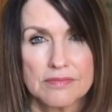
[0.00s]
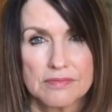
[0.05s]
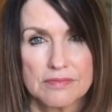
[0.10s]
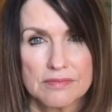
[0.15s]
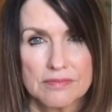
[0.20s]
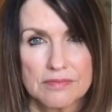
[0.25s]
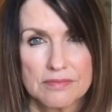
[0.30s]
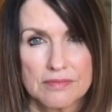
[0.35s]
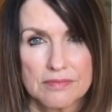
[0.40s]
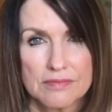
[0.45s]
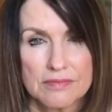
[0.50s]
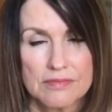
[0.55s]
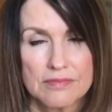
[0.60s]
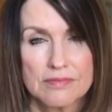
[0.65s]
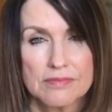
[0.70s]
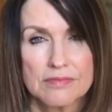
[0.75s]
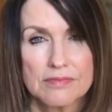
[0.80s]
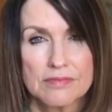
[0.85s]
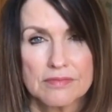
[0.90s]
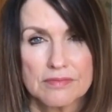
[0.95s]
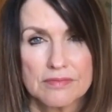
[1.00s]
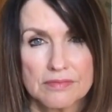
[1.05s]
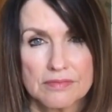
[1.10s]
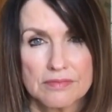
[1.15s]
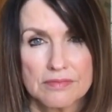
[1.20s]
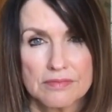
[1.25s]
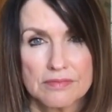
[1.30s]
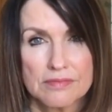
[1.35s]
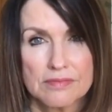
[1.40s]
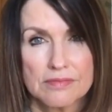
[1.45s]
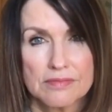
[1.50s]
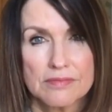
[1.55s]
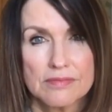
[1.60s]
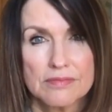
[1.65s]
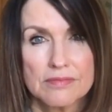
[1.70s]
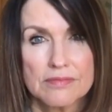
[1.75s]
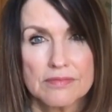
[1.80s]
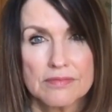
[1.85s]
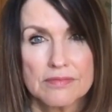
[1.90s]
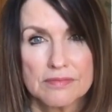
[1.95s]

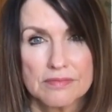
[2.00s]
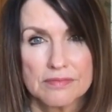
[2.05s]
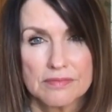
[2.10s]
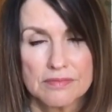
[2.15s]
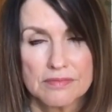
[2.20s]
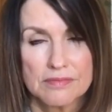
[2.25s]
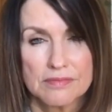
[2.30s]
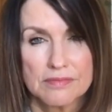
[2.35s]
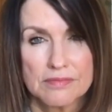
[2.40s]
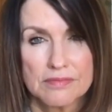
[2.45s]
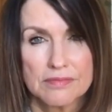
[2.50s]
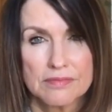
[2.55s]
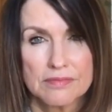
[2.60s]
The person shown says nothing.